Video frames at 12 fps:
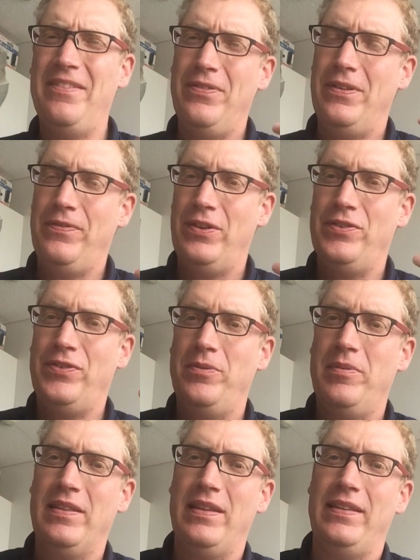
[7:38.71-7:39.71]
if you're
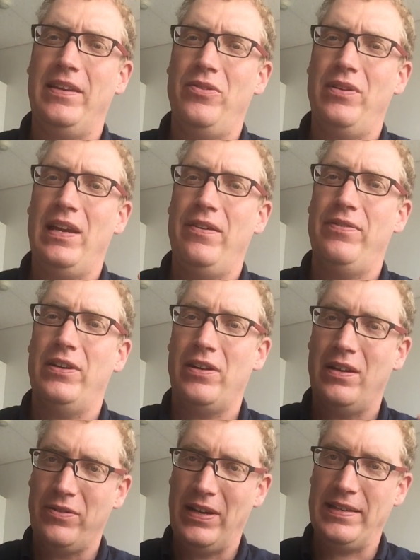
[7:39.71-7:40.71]
assuming that they don't have
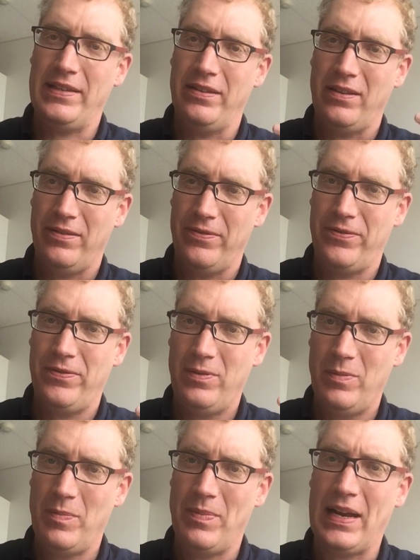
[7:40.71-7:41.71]
a great deal of
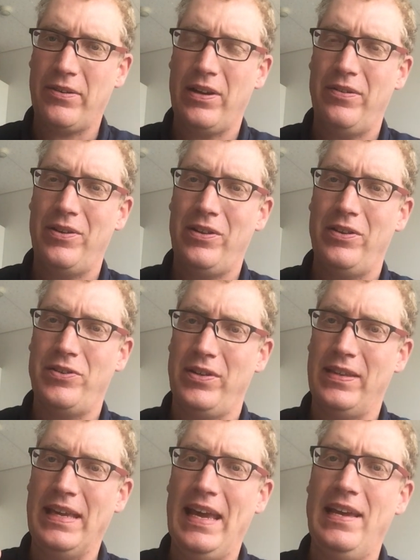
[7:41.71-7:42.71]
background knowledge on
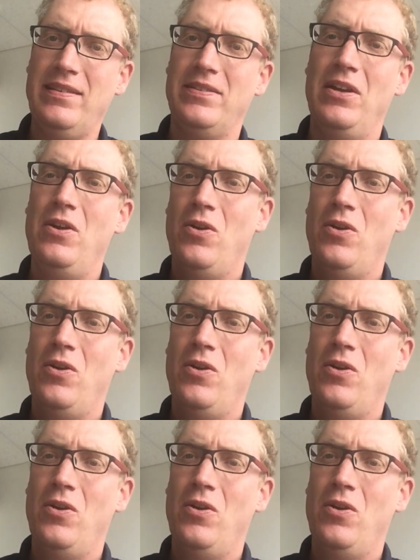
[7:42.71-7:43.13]
the case,